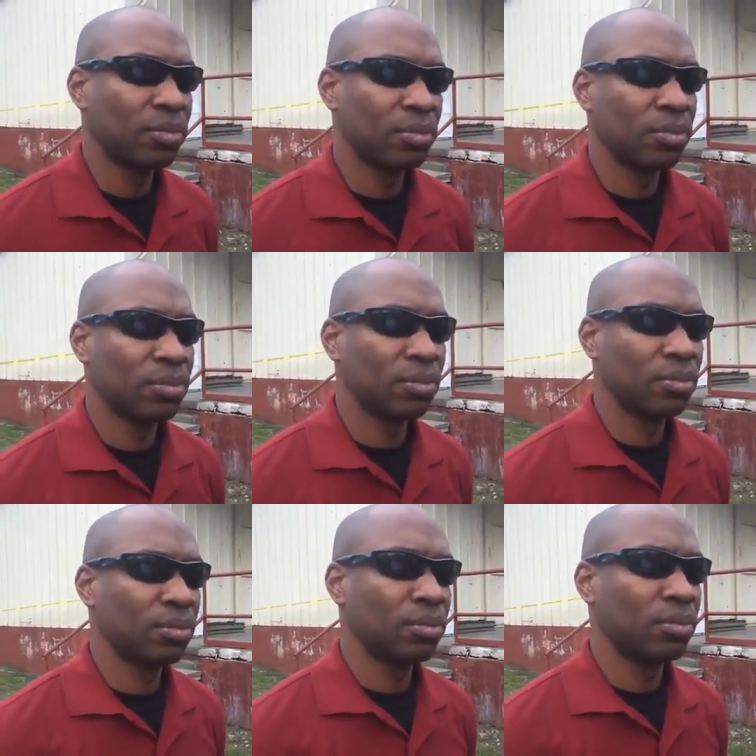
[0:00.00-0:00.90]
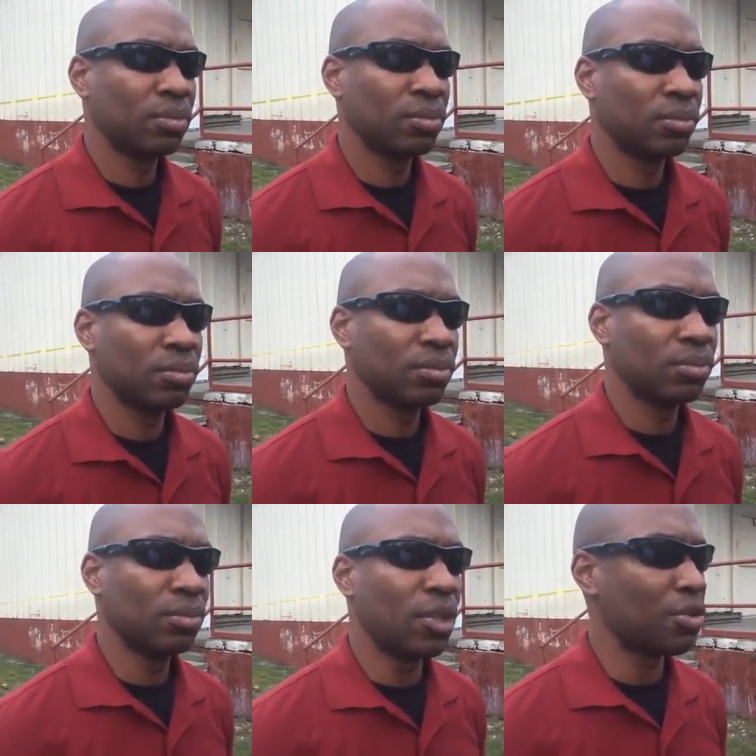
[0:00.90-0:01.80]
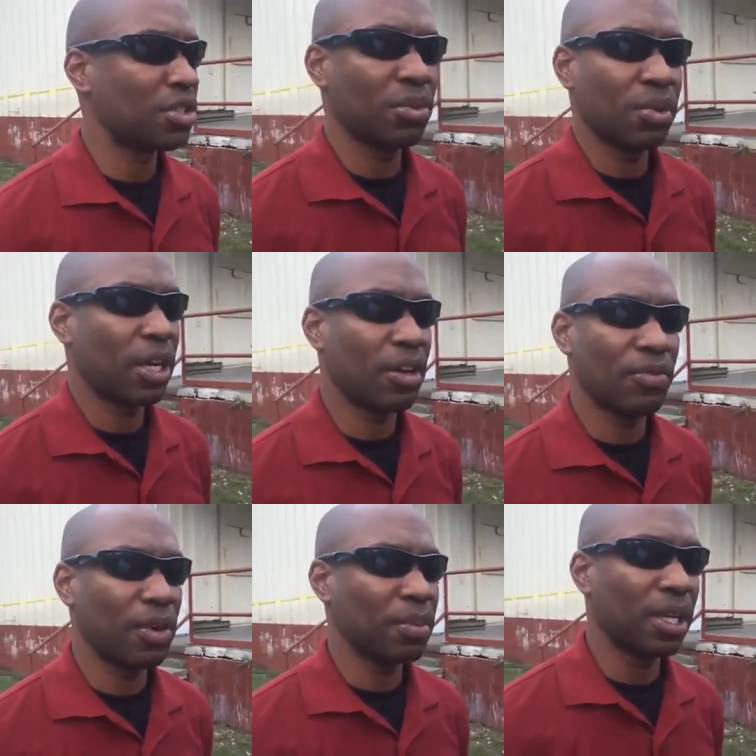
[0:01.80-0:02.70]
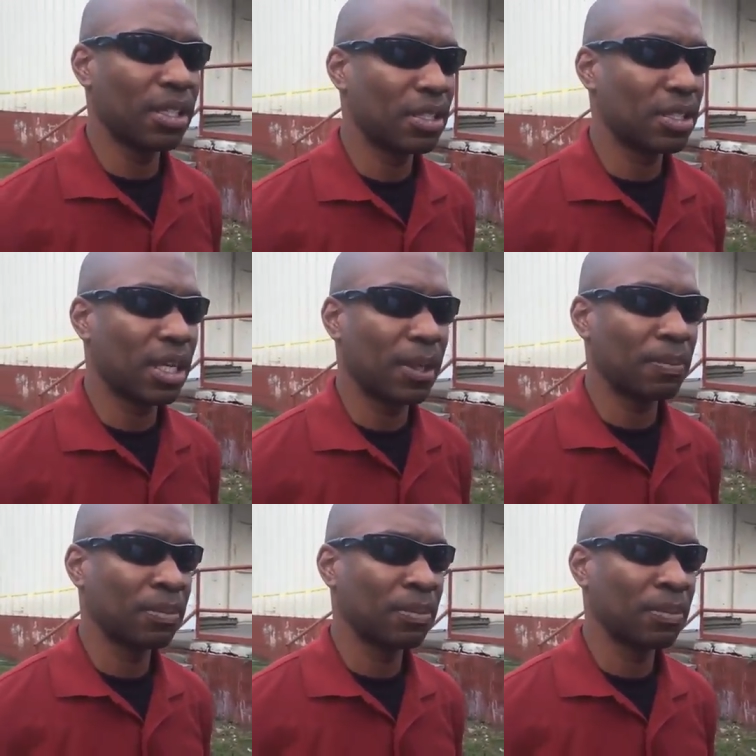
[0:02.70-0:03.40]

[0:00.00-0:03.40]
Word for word: Was that is there any truth to that? No, sir. We can't confirm that at this time.